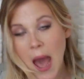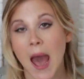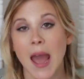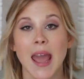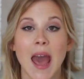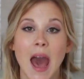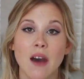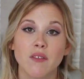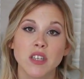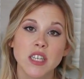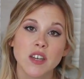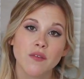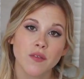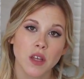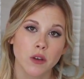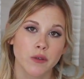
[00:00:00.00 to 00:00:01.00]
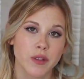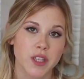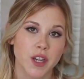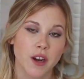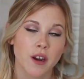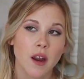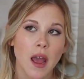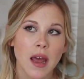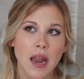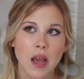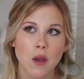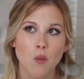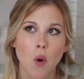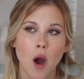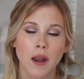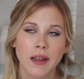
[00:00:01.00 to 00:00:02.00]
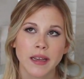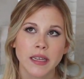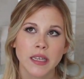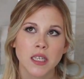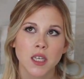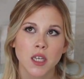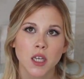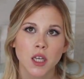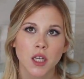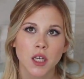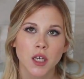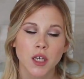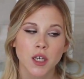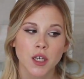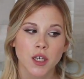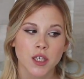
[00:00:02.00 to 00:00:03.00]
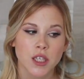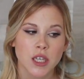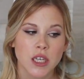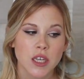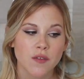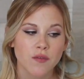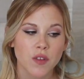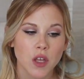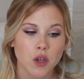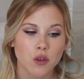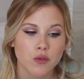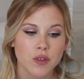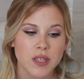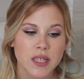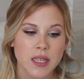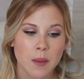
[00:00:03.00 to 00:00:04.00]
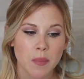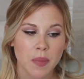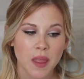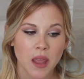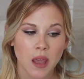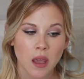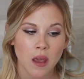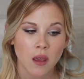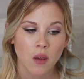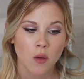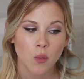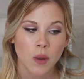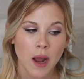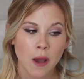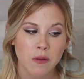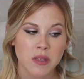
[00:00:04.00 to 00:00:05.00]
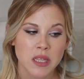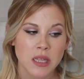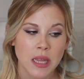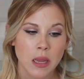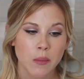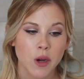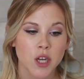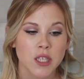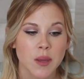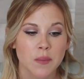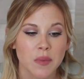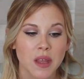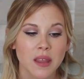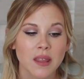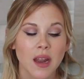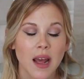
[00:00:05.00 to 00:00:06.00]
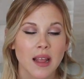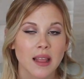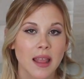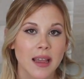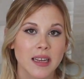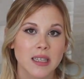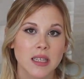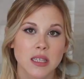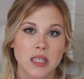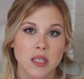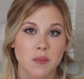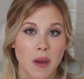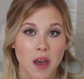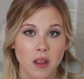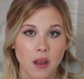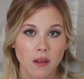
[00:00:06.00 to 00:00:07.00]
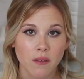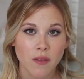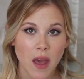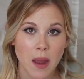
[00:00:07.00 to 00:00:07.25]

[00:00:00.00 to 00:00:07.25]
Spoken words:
I have a diffuser and I wanted to diffuse something when I was in labor, something that I liked the smell of.